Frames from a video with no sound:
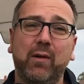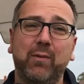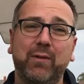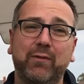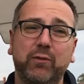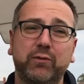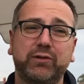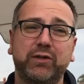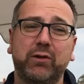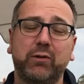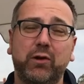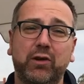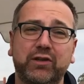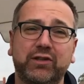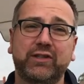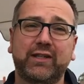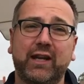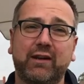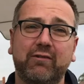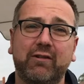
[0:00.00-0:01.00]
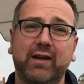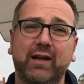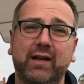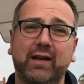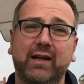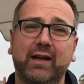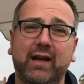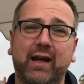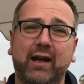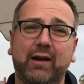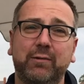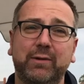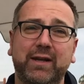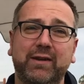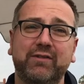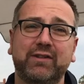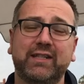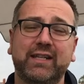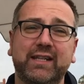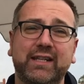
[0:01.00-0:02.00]
we've also lost our our
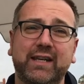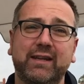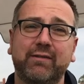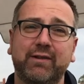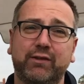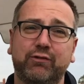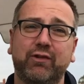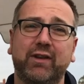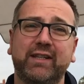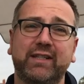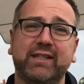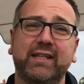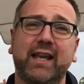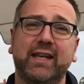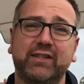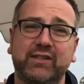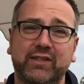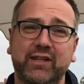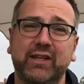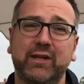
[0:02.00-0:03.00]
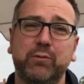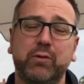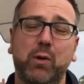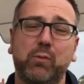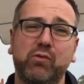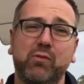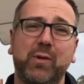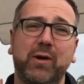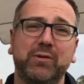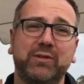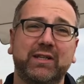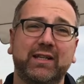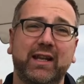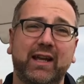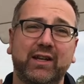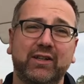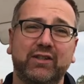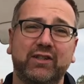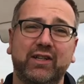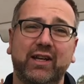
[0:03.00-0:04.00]
nearest and dearest friends Neston, who got promoted
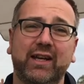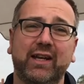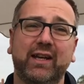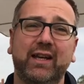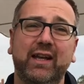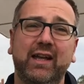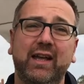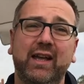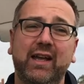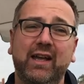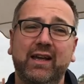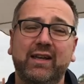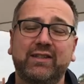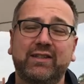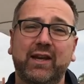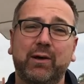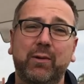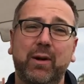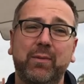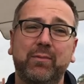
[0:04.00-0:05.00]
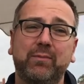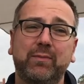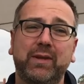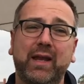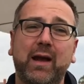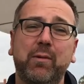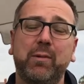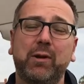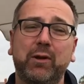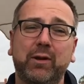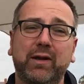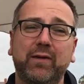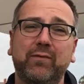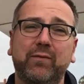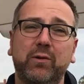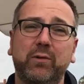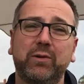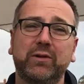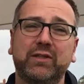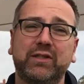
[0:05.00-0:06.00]
last year. So um, yeah, we're looking
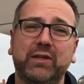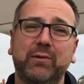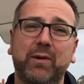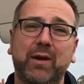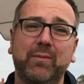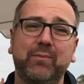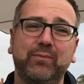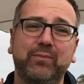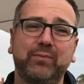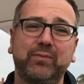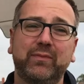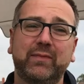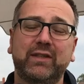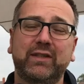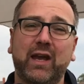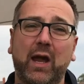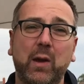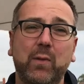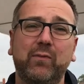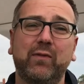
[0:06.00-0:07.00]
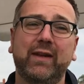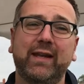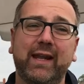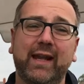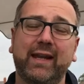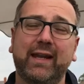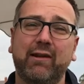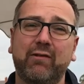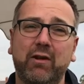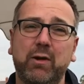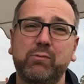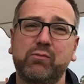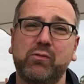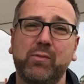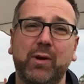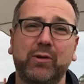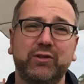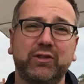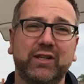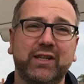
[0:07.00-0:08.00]
forward to um, to hopefully getting our own
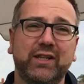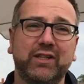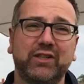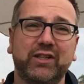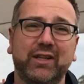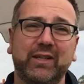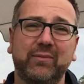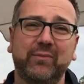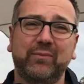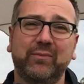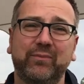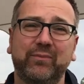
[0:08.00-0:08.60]
promotion this year.